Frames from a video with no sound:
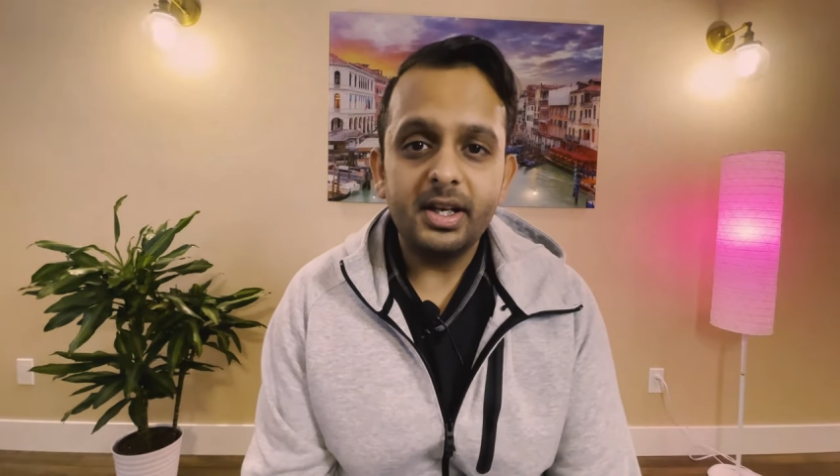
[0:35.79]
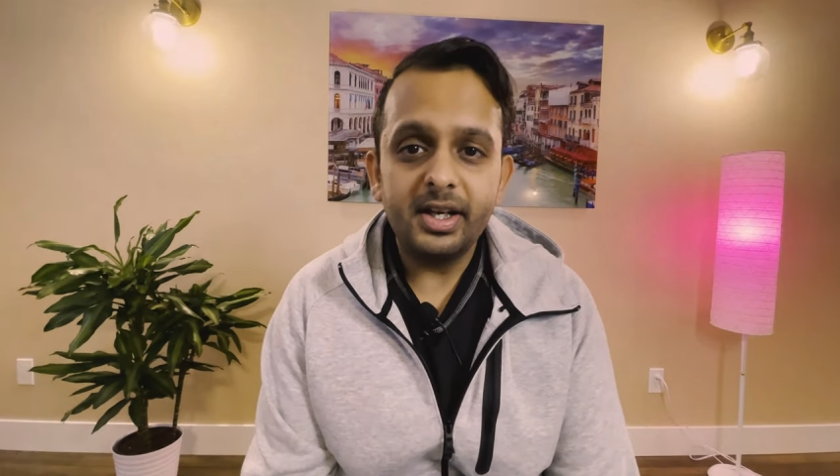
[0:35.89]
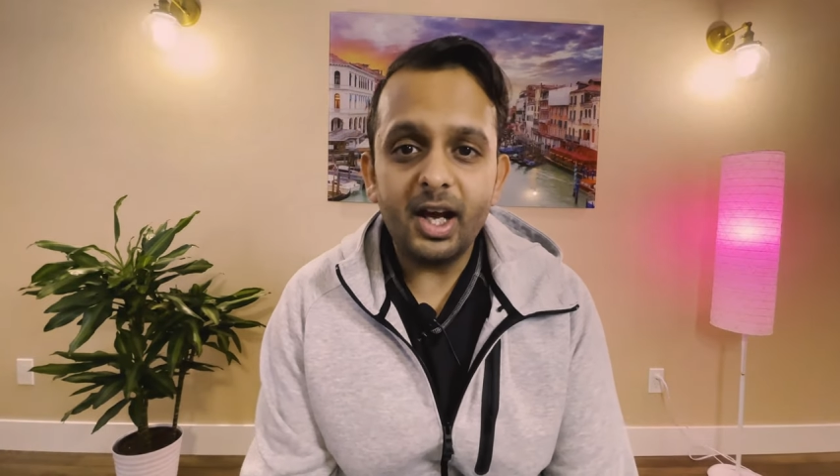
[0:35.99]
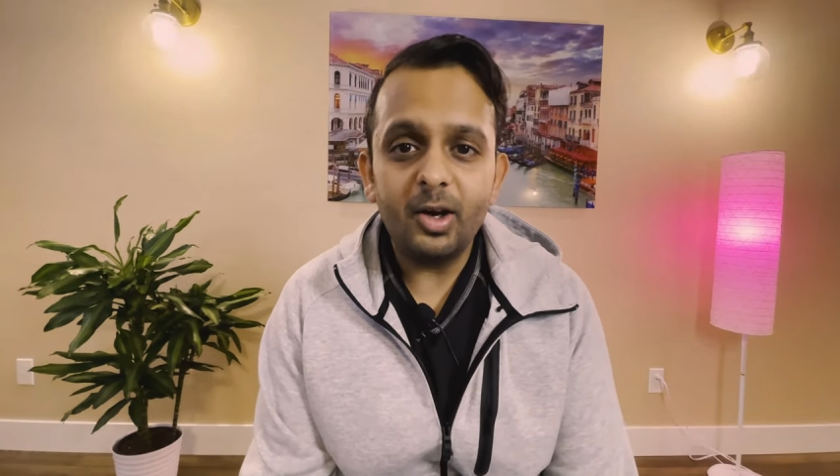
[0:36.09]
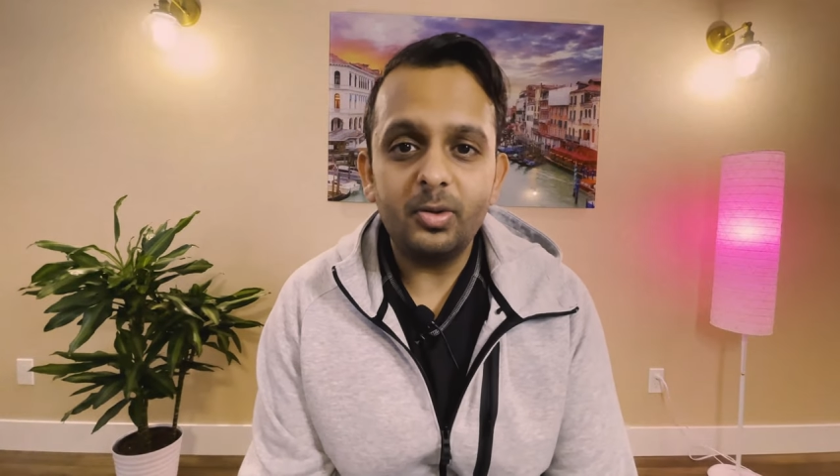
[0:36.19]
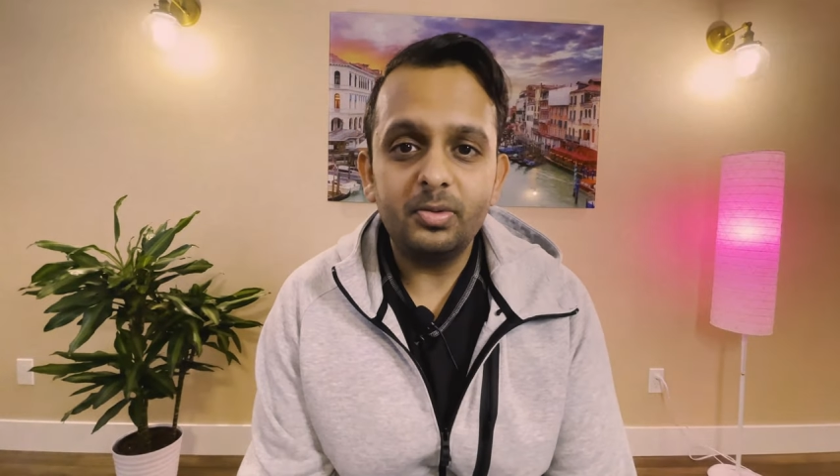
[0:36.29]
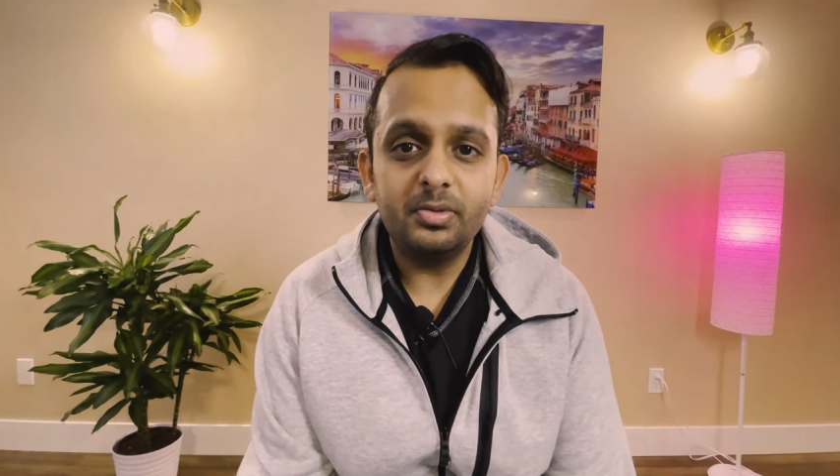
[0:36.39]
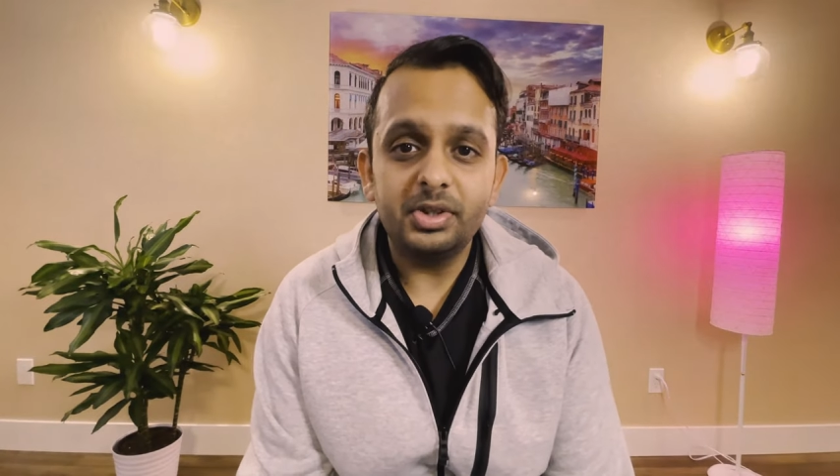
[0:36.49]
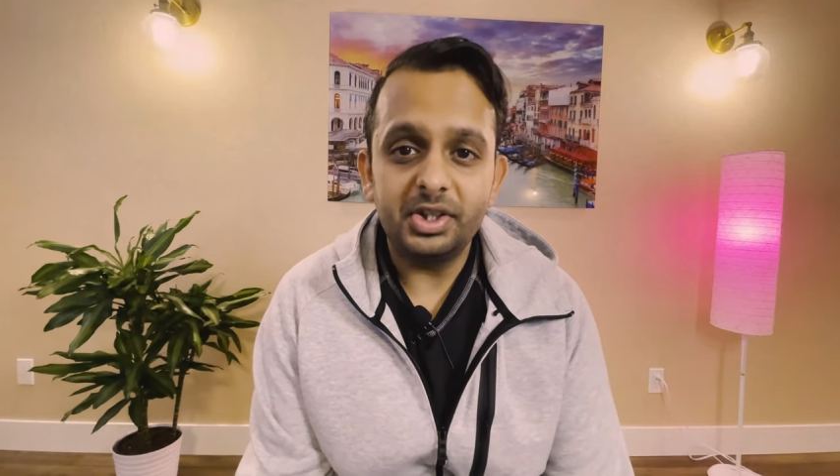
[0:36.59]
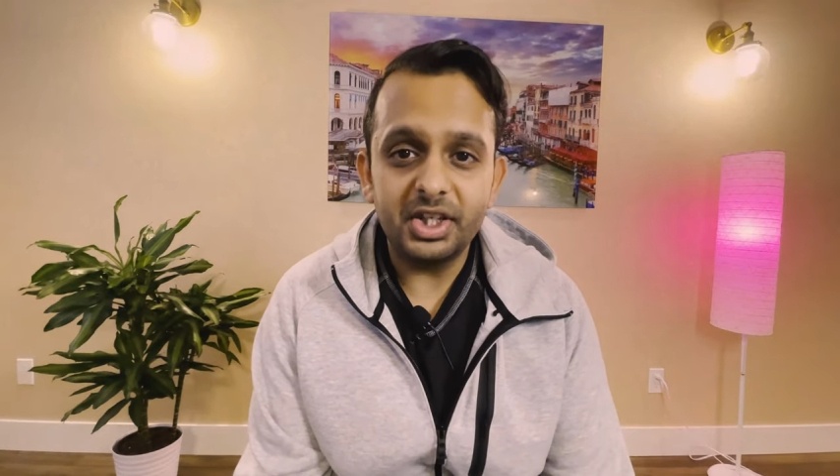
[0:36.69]
Now,
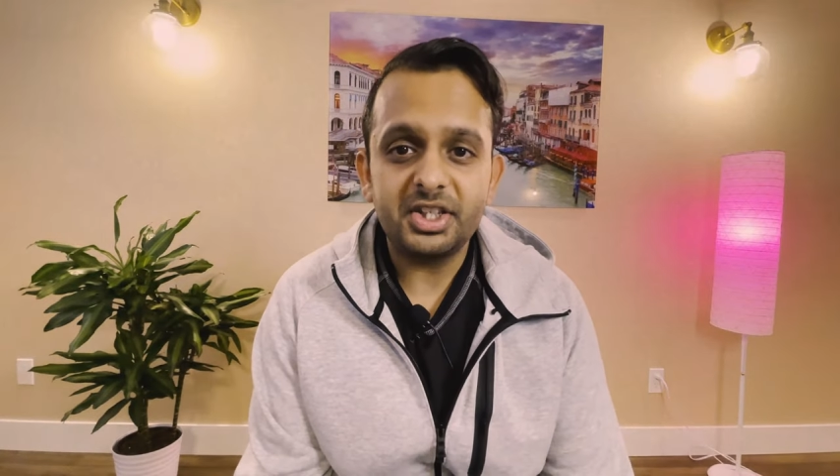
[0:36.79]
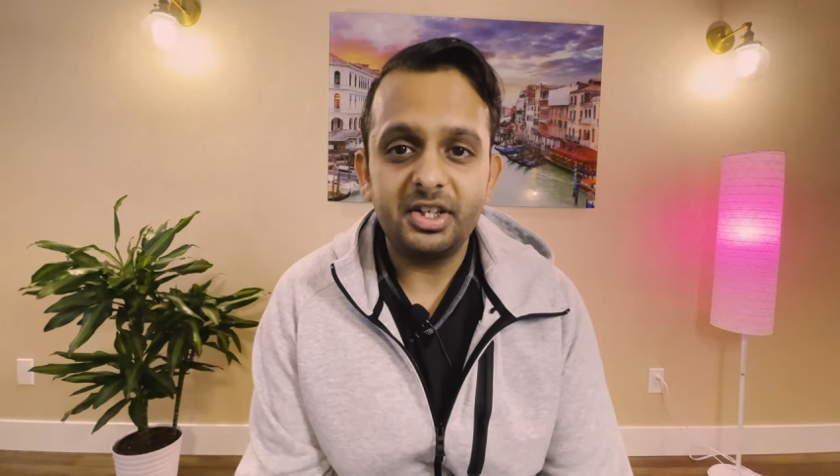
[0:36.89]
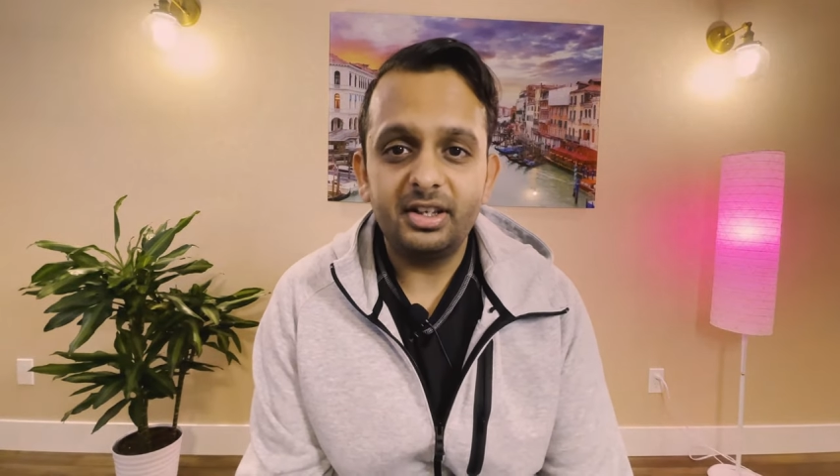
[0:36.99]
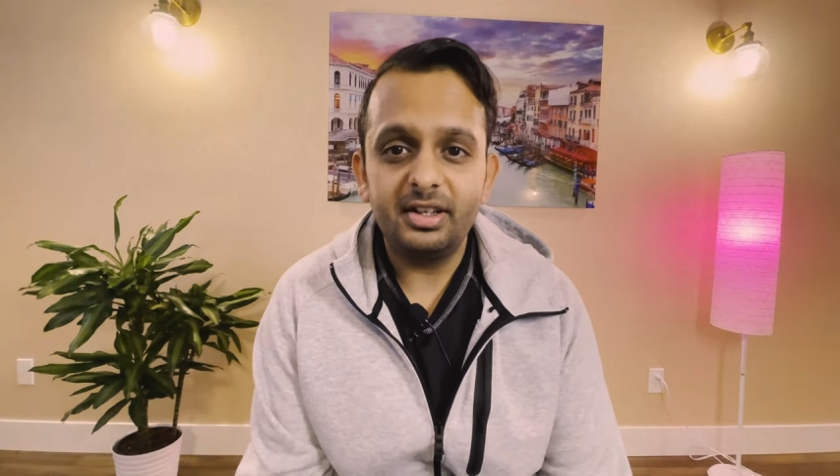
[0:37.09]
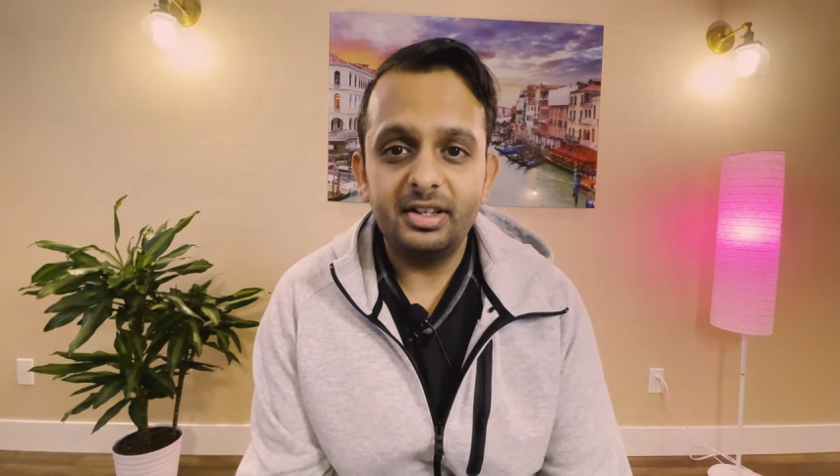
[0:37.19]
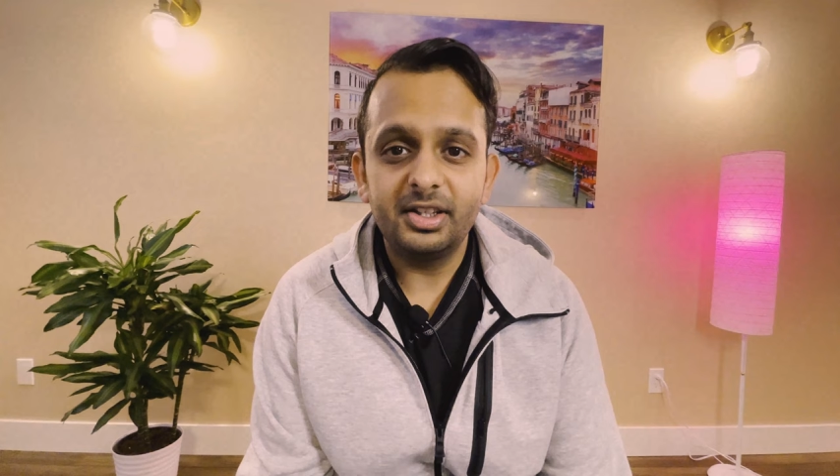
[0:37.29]
this year,